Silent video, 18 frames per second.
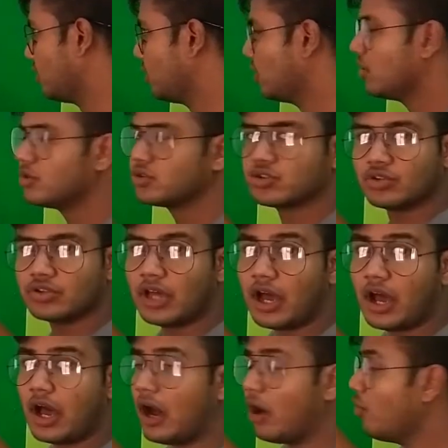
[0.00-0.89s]
So
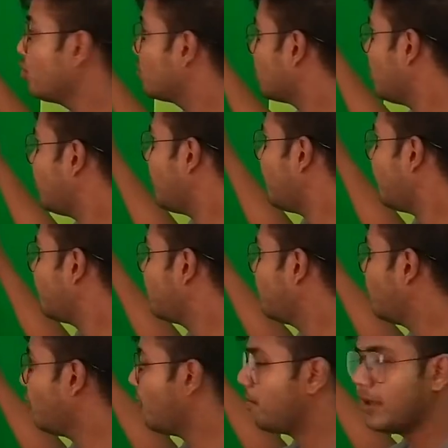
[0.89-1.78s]
the outcome of
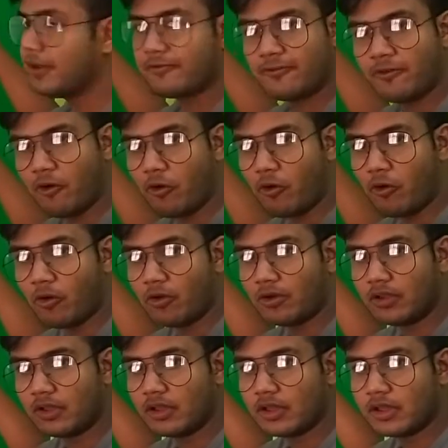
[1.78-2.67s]
flow
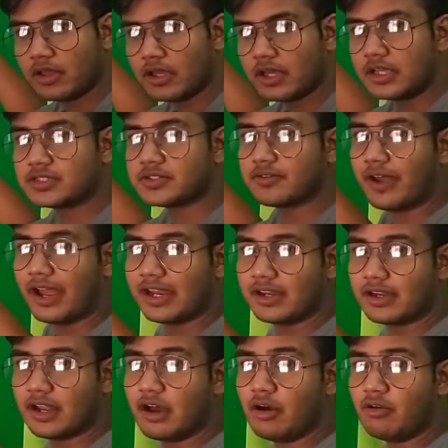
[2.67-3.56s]
before is
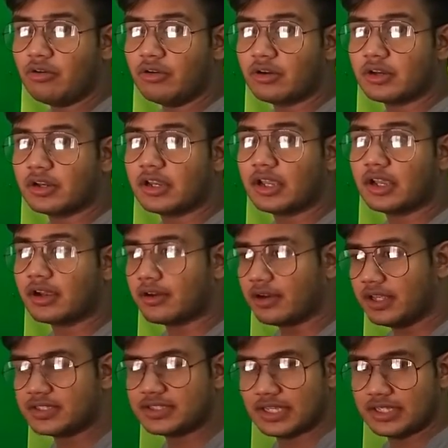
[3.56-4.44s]
right now
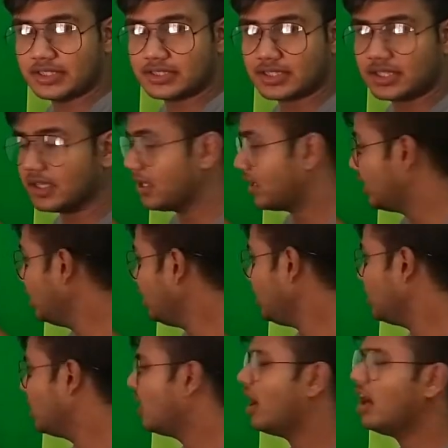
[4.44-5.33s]
decreases
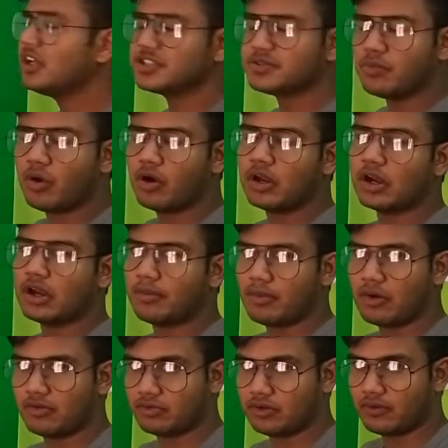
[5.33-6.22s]
in a smaller
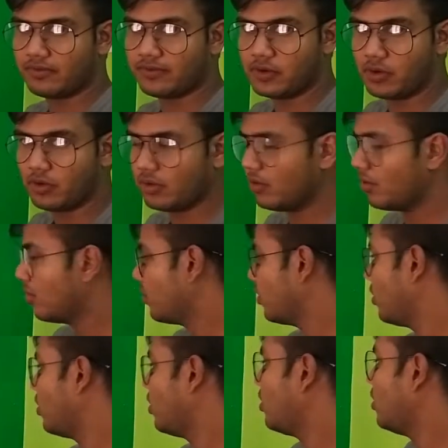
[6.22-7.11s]
amount of flow.
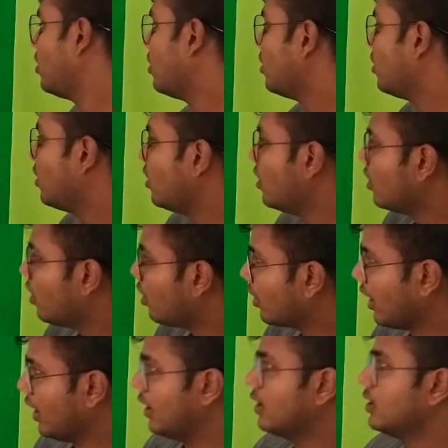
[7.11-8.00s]

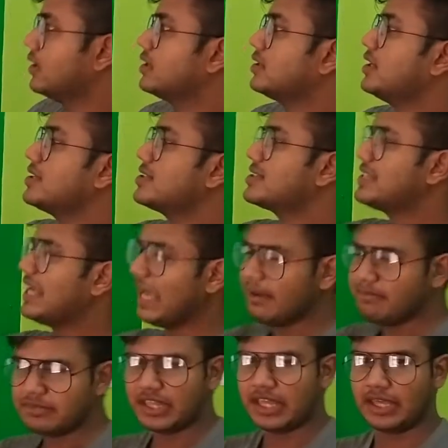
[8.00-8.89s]
Okay, the
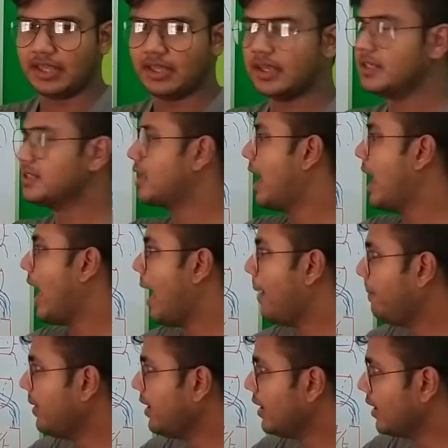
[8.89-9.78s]
same thing is
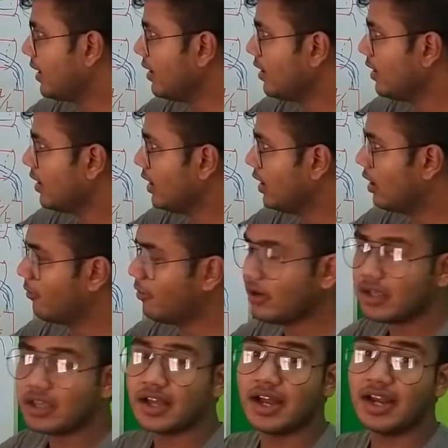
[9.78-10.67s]
happening in
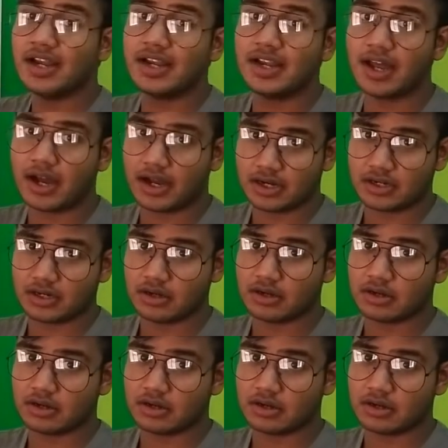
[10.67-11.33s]
our conductor.